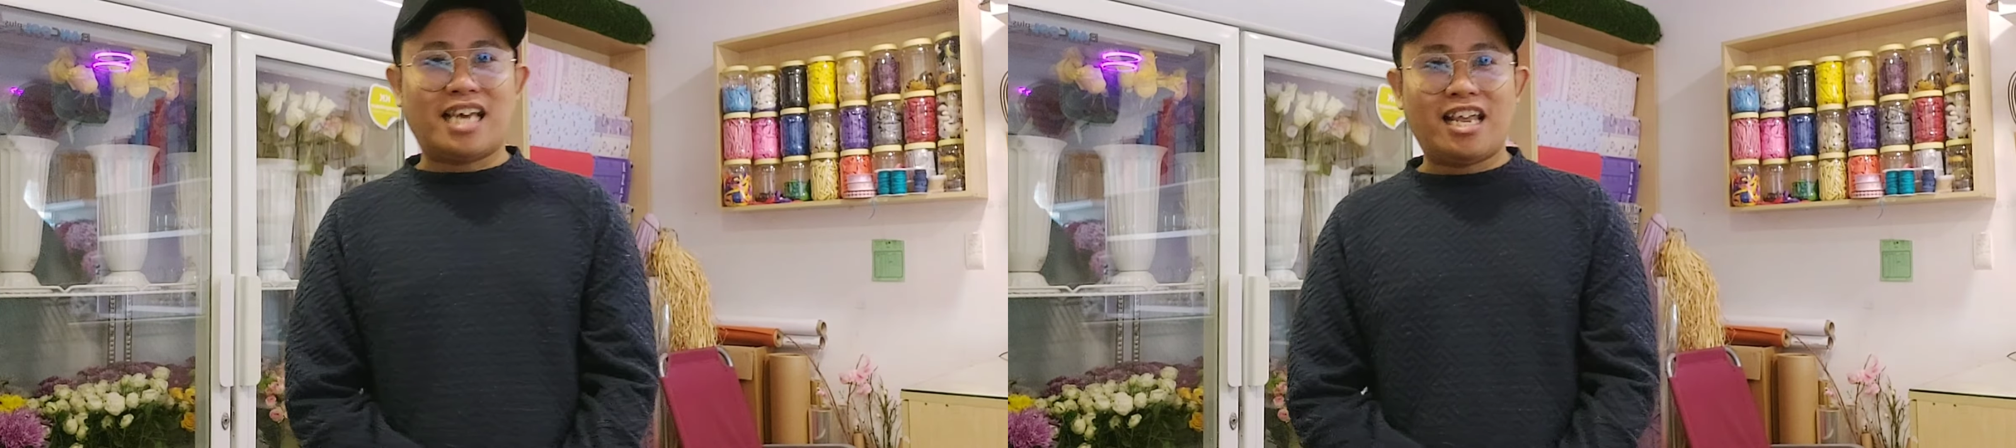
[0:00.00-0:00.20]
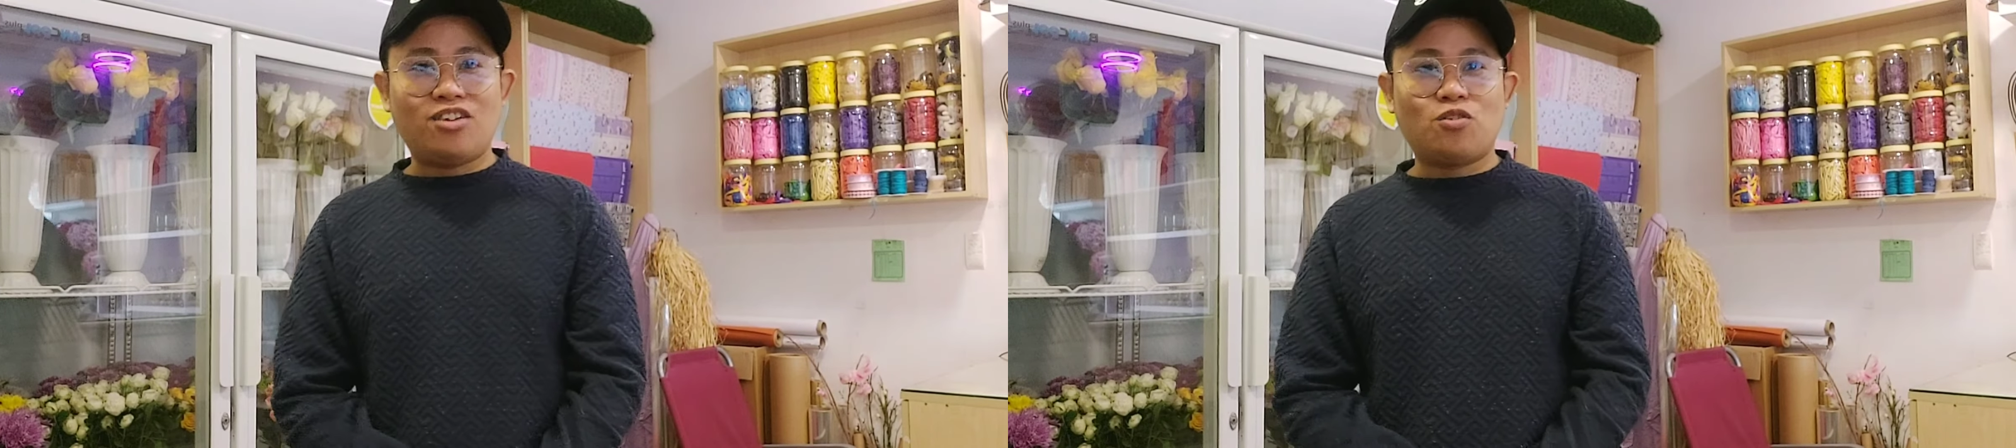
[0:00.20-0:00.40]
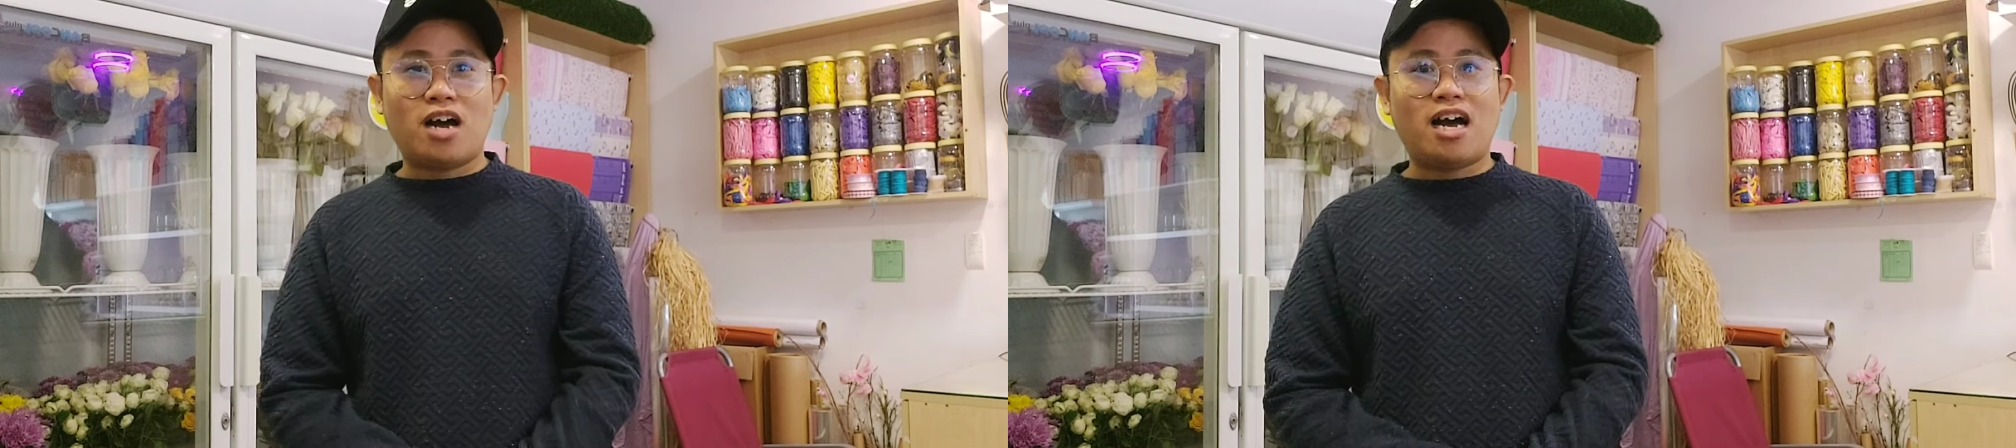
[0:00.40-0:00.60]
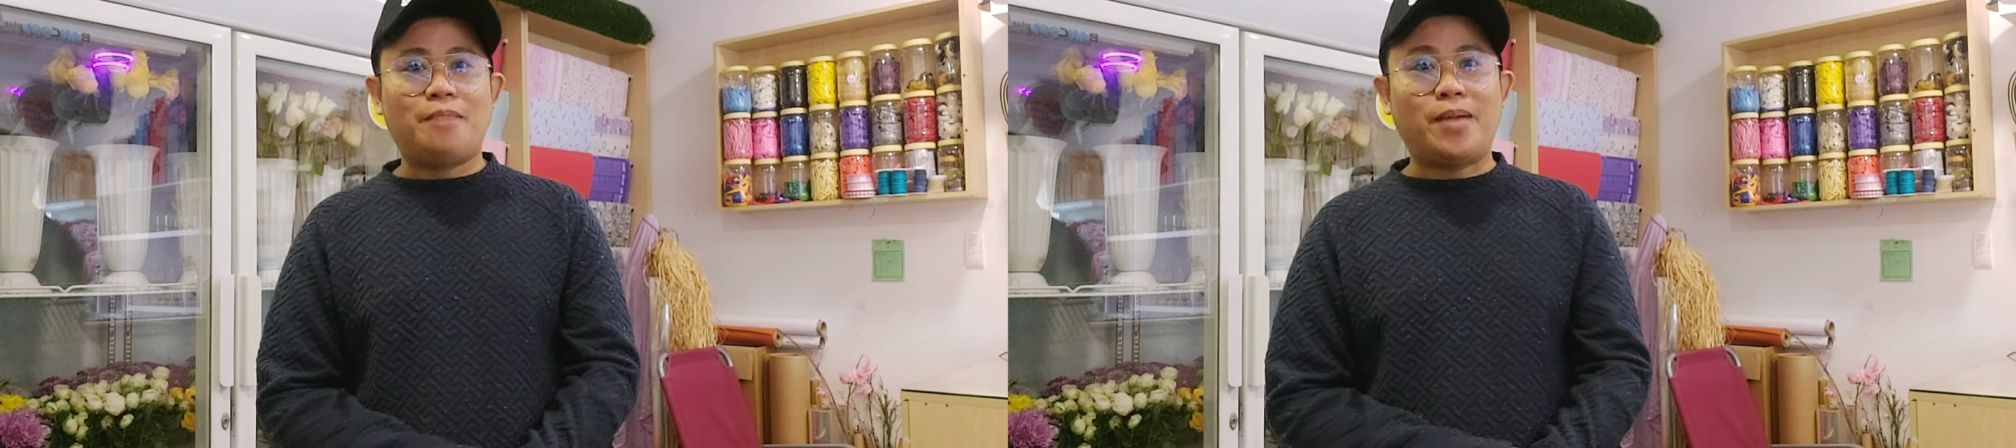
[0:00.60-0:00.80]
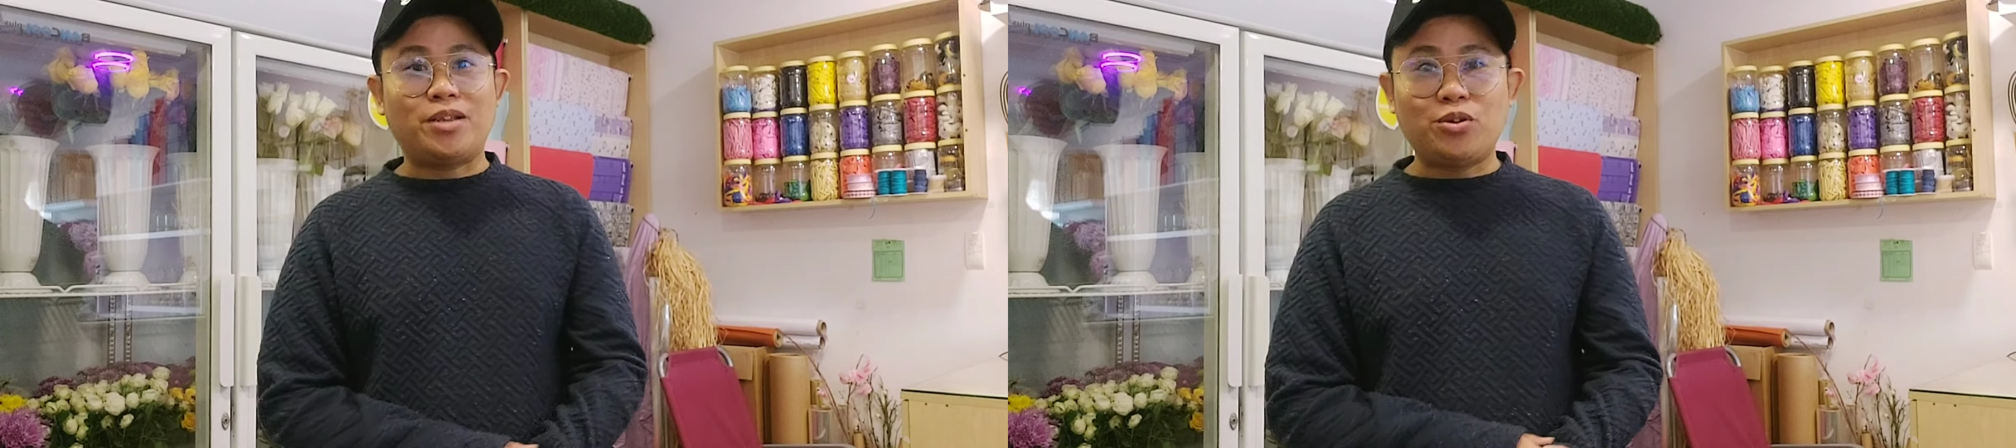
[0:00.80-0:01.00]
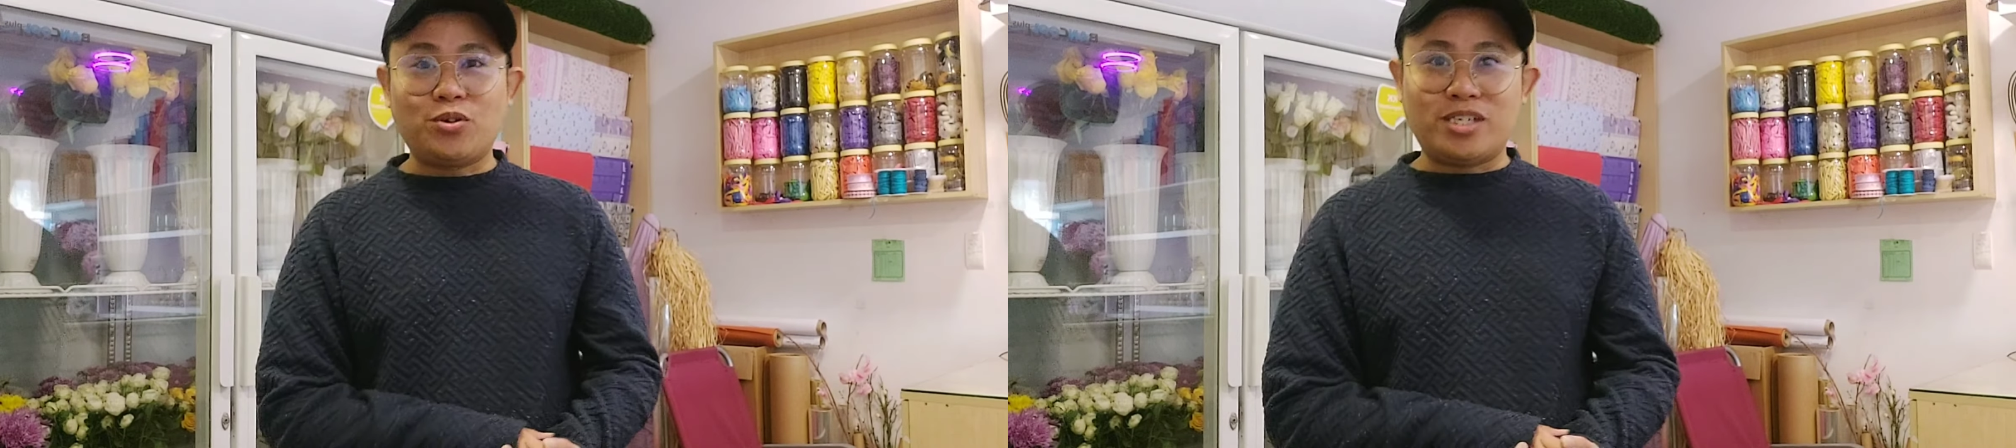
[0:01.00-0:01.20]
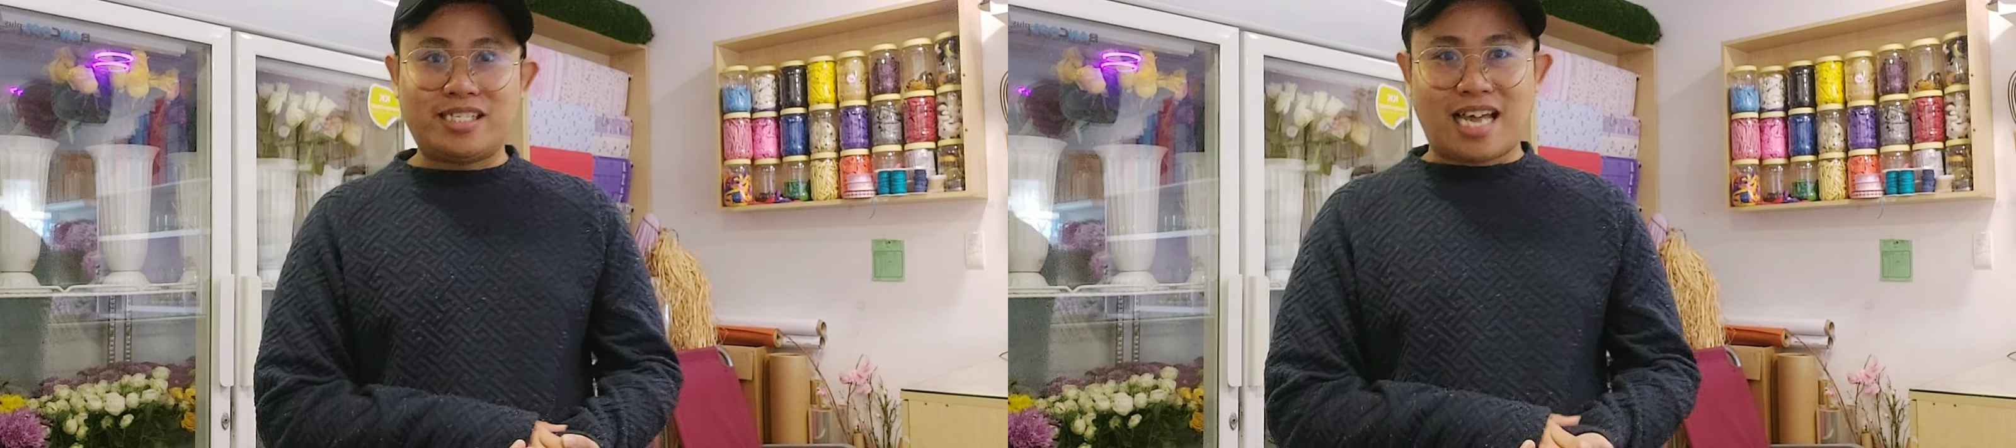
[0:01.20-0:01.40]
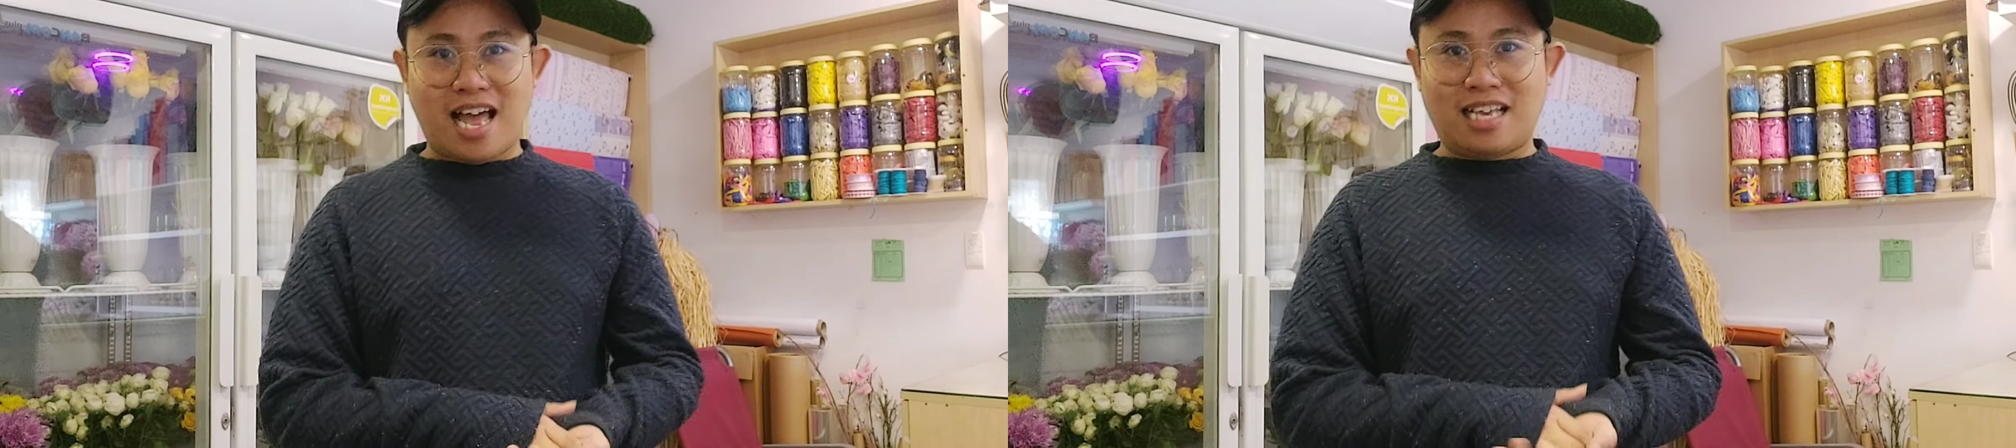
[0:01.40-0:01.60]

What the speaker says: sa inyong panunood sa